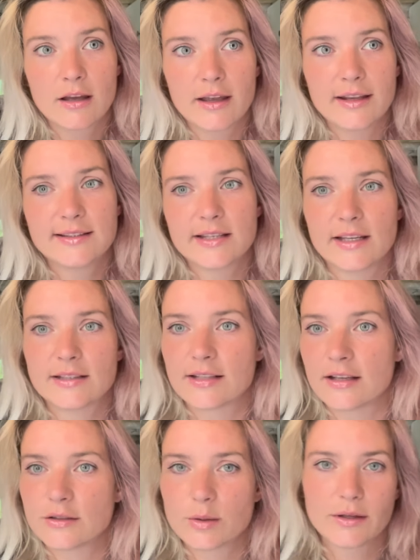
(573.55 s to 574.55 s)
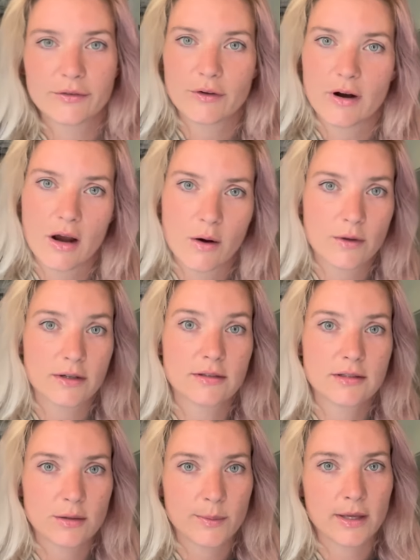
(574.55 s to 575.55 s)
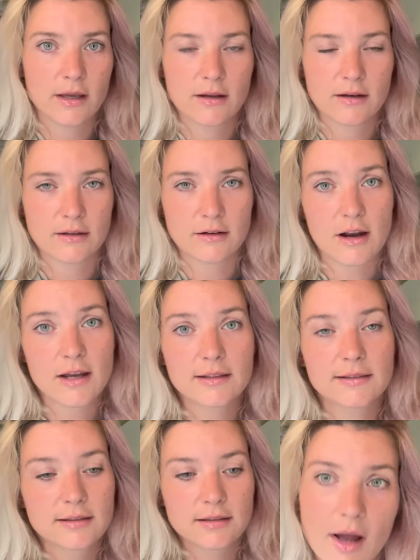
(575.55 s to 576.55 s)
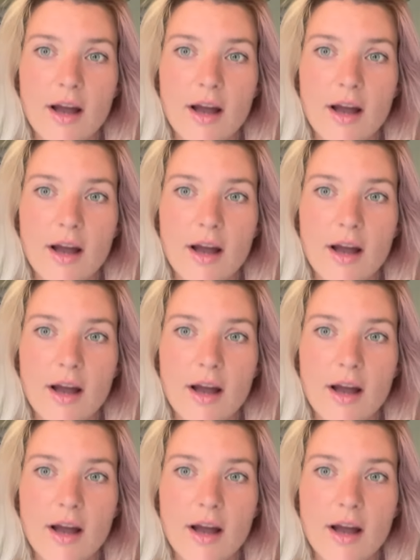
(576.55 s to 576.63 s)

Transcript: it takes like 24 hours to make another ice.